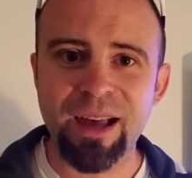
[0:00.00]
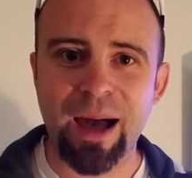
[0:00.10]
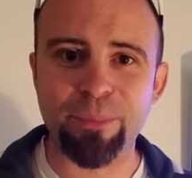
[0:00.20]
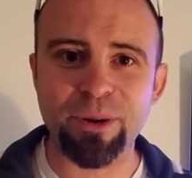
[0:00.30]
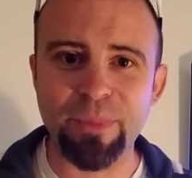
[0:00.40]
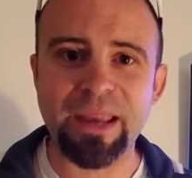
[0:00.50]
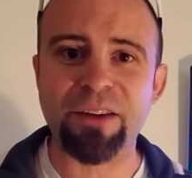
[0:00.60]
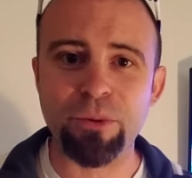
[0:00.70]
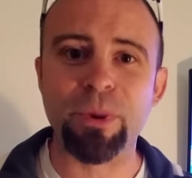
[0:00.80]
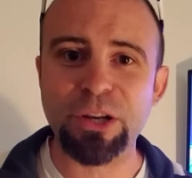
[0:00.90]
I'm gonna make
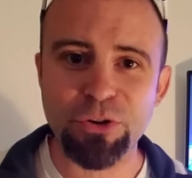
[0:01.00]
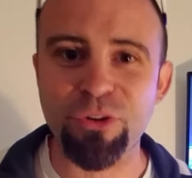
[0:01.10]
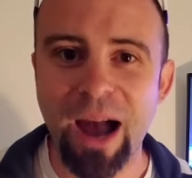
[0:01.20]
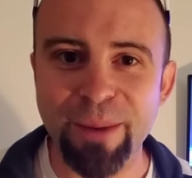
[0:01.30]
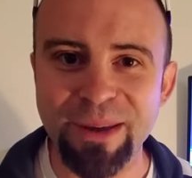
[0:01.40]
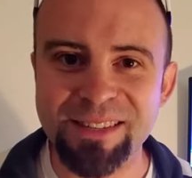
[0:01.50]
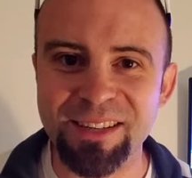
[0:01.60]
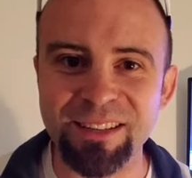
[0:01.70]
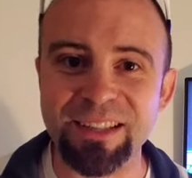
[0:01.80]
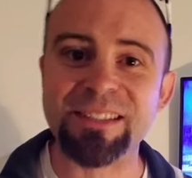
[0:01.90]
everybody cry
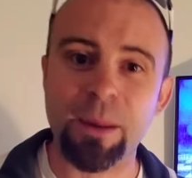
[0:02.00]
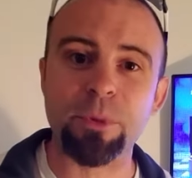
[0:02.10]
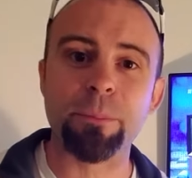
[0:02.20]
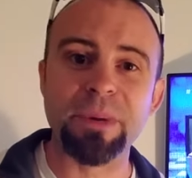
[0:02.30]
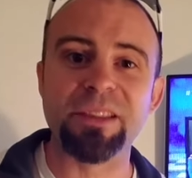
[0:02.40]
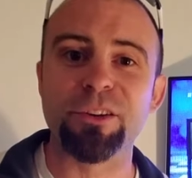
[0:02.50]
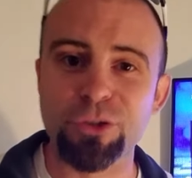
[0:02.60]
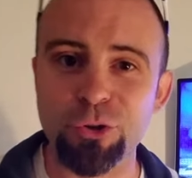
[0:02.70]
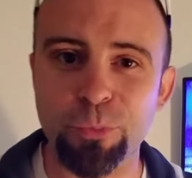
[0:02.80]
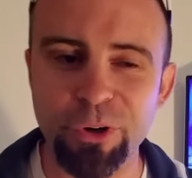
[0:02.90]
basically because I'm gonna beat their
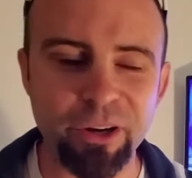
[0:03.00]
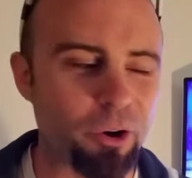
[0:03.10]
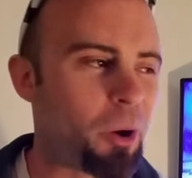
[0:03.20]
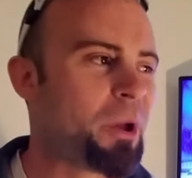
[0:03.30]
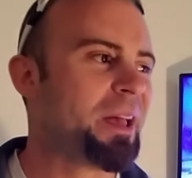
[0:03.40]
superhero.